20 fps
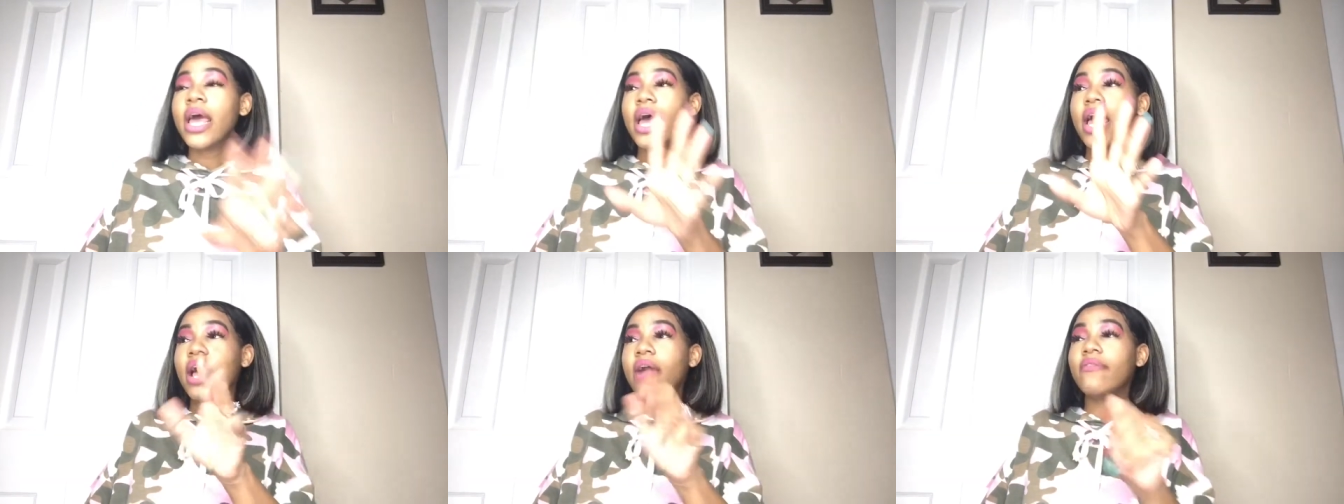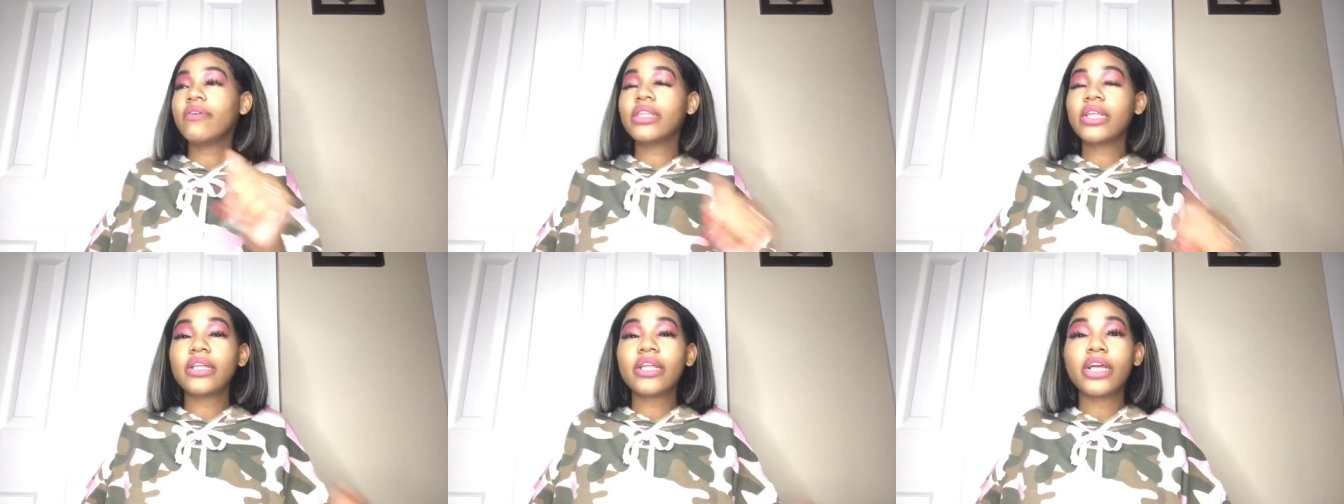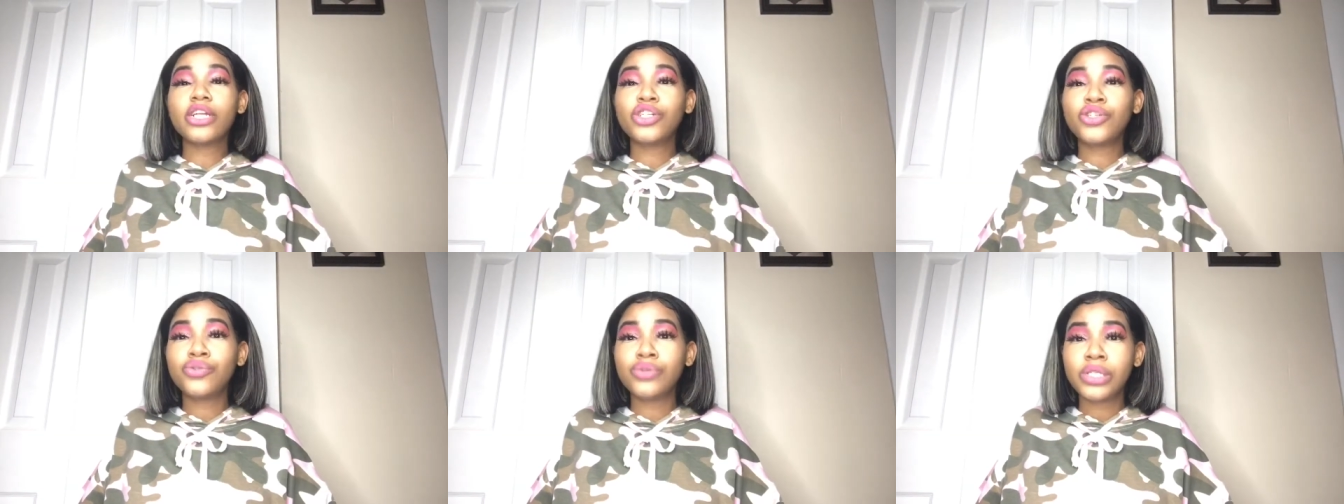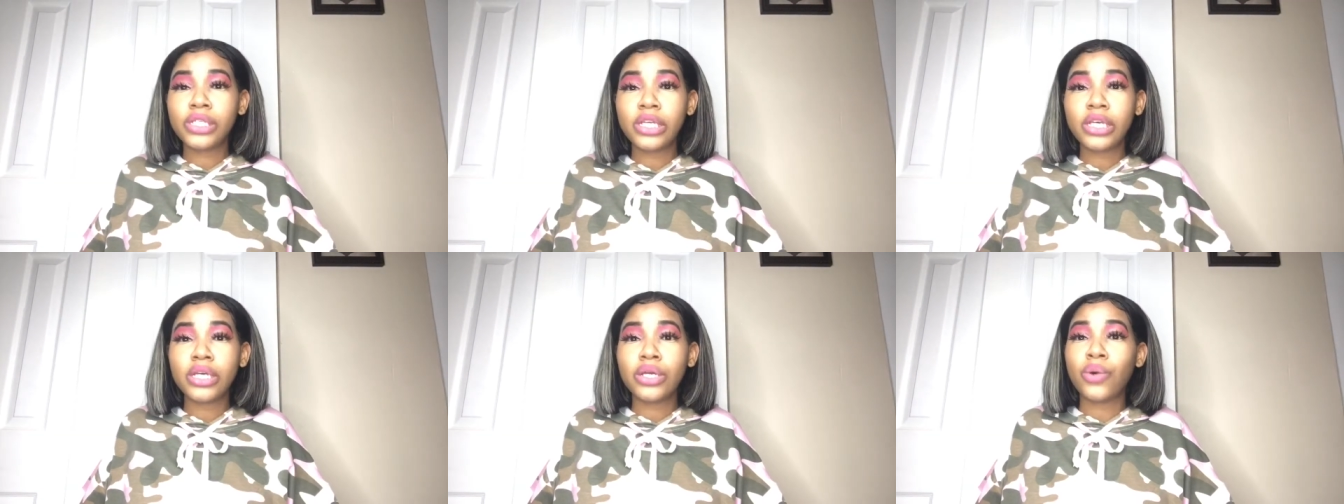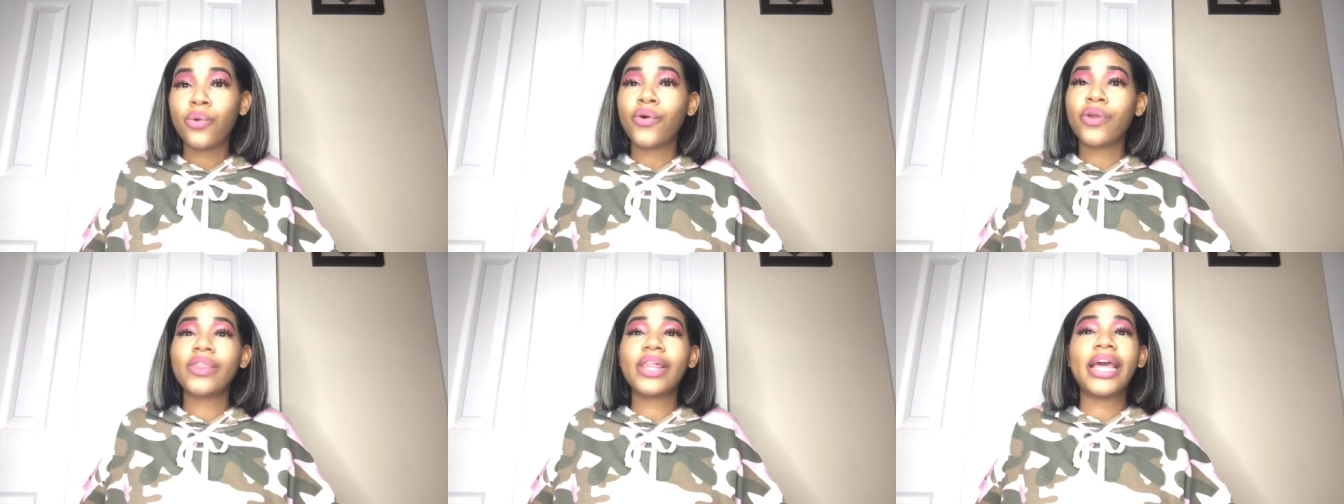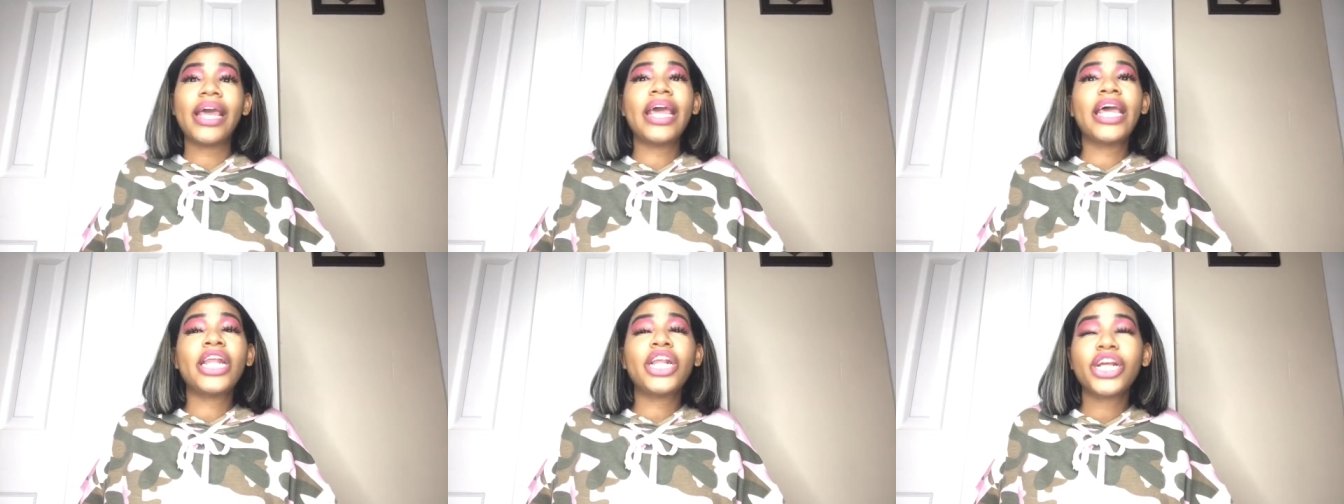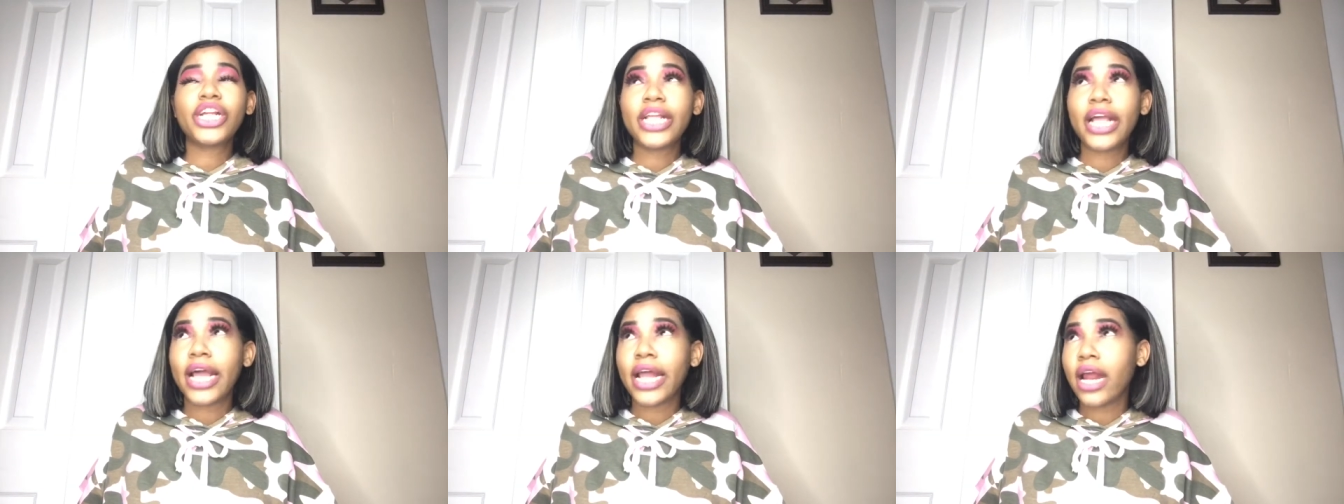Everything that you see on the
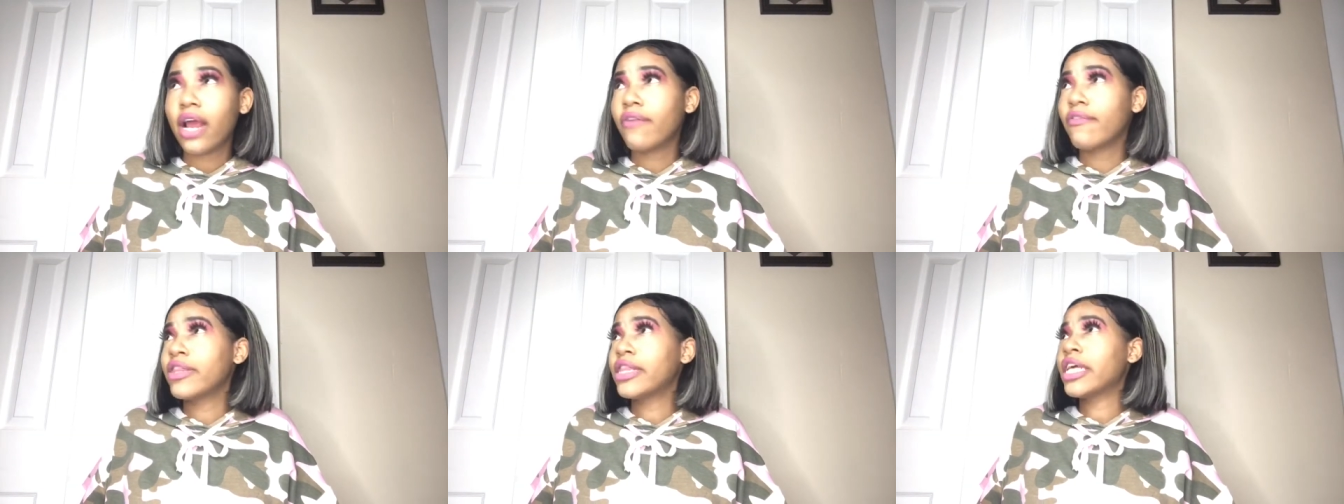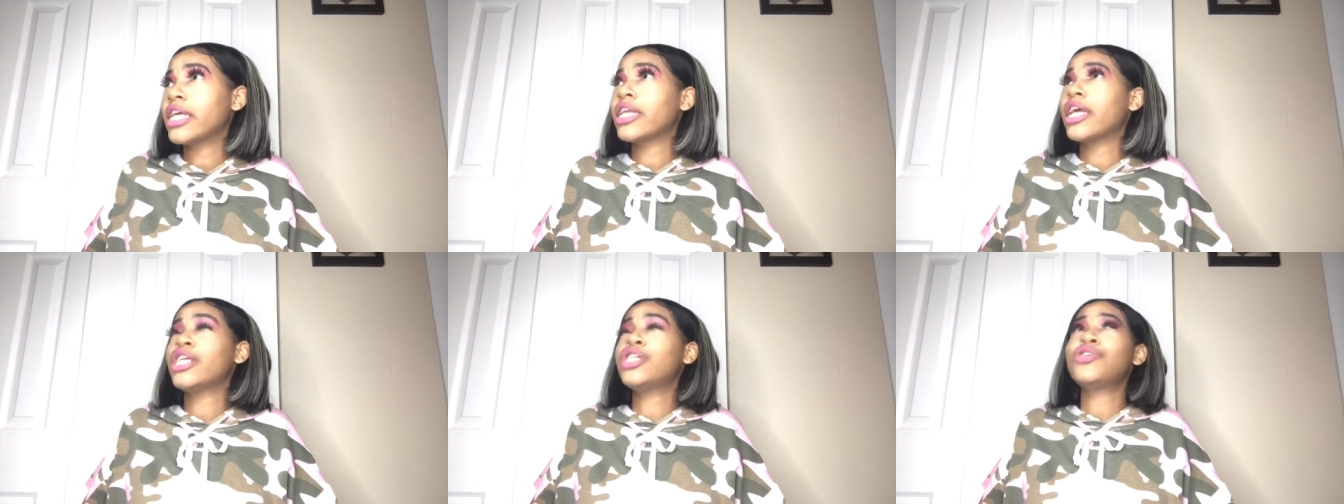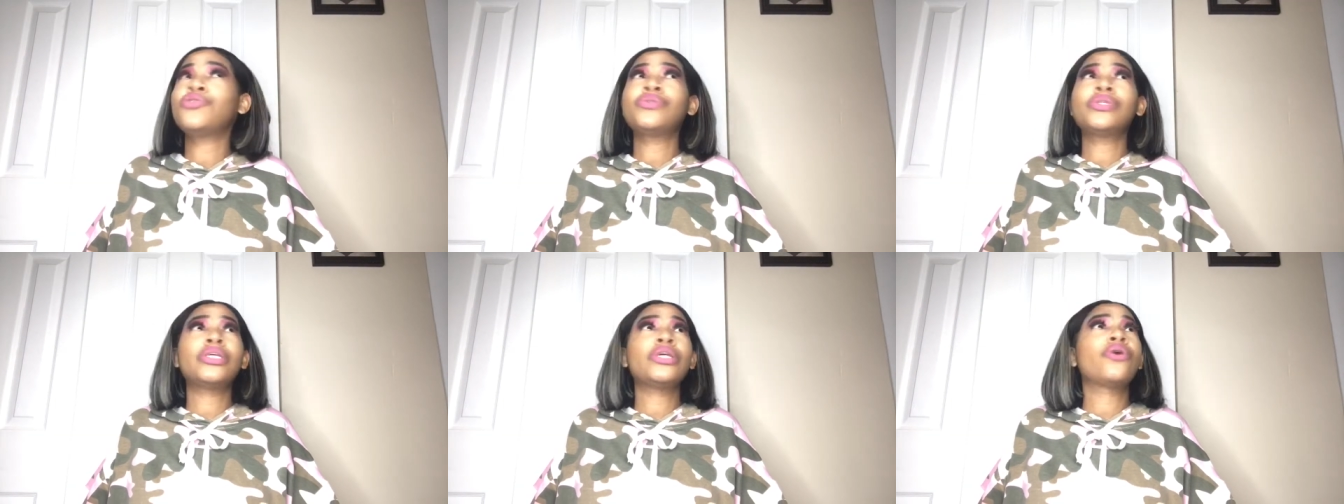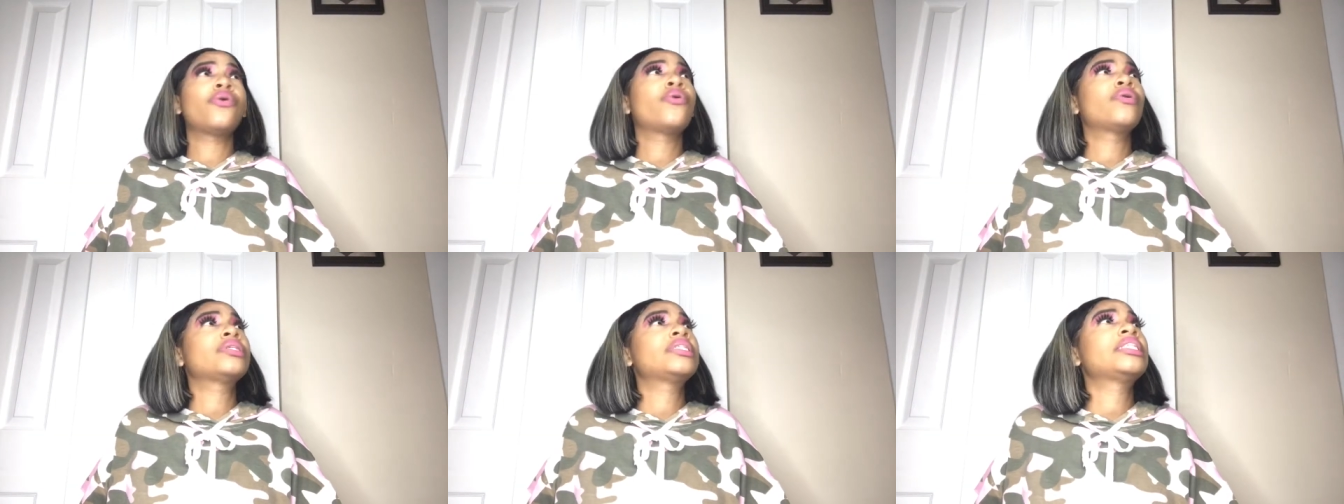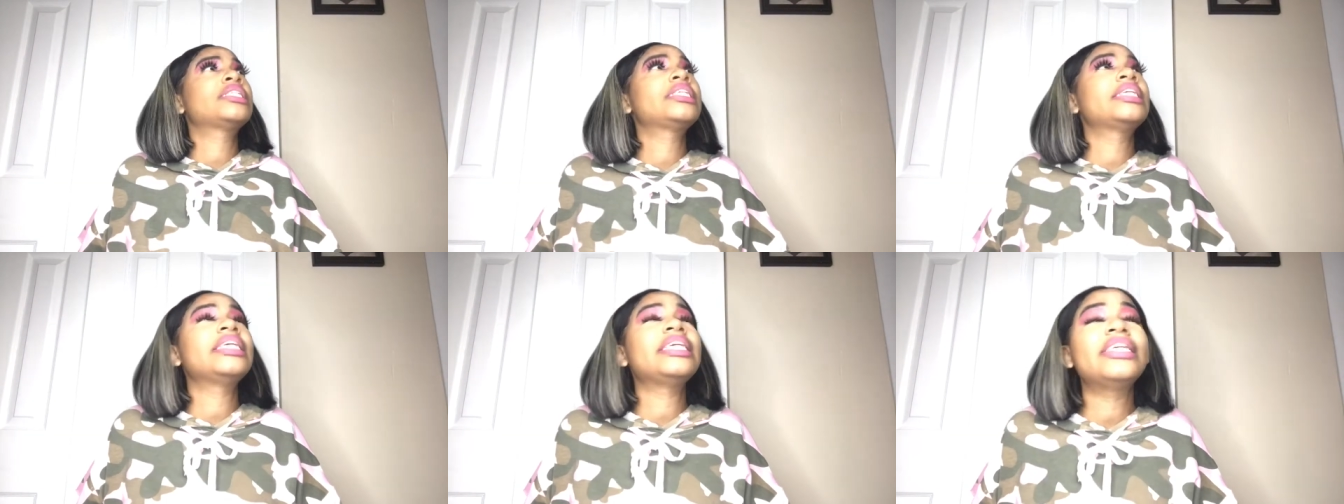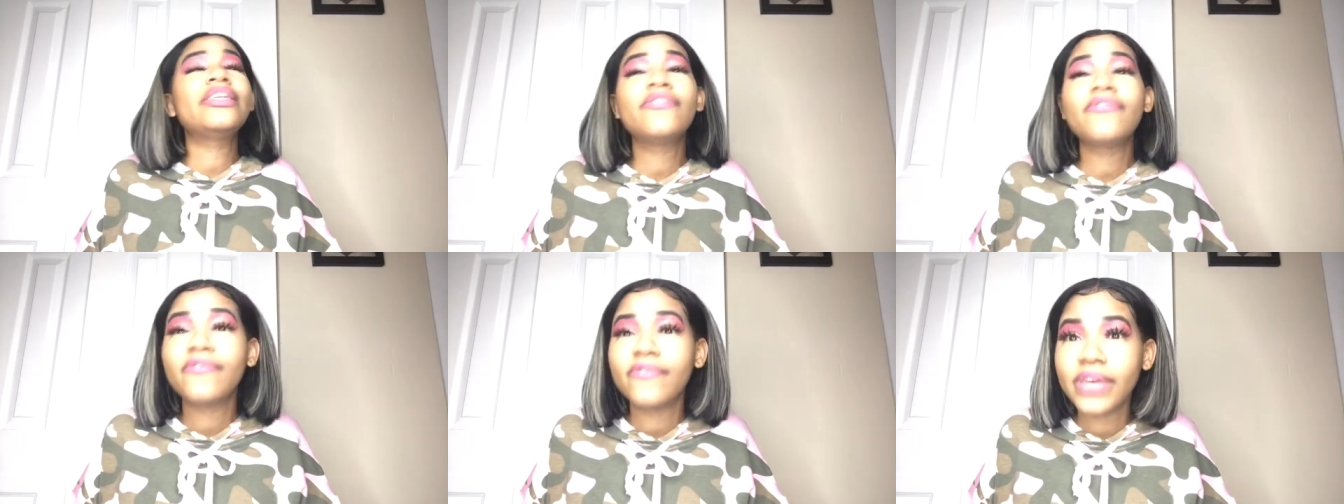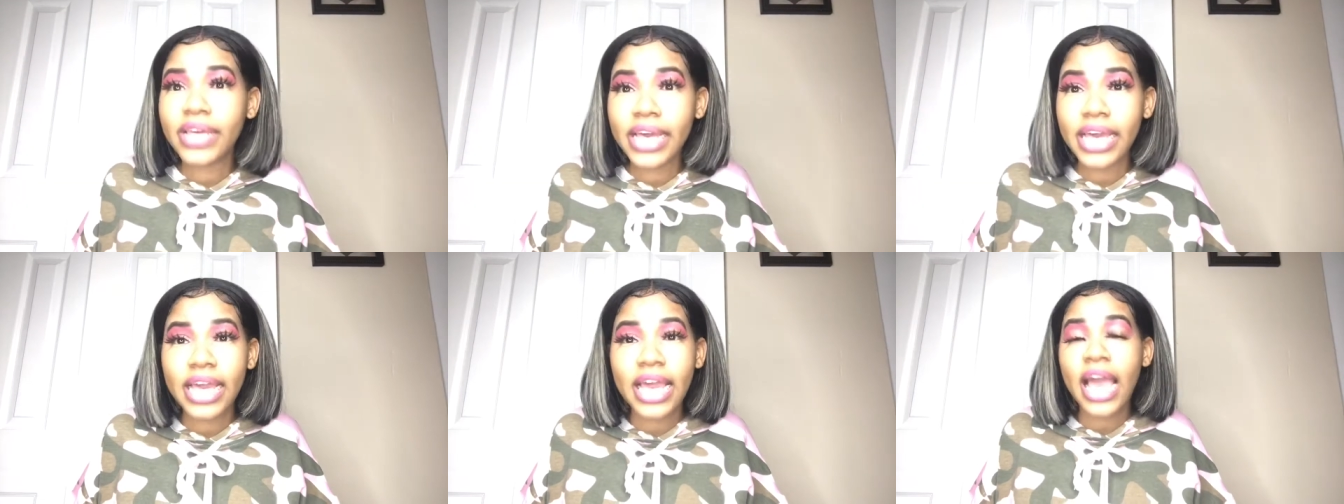internet, everything that you see on T
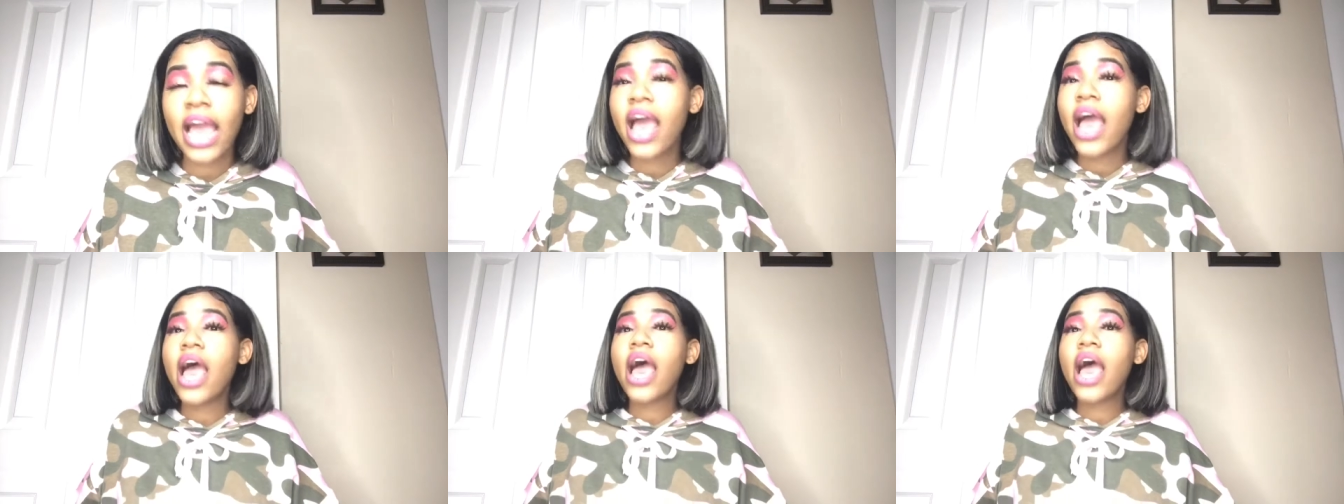V,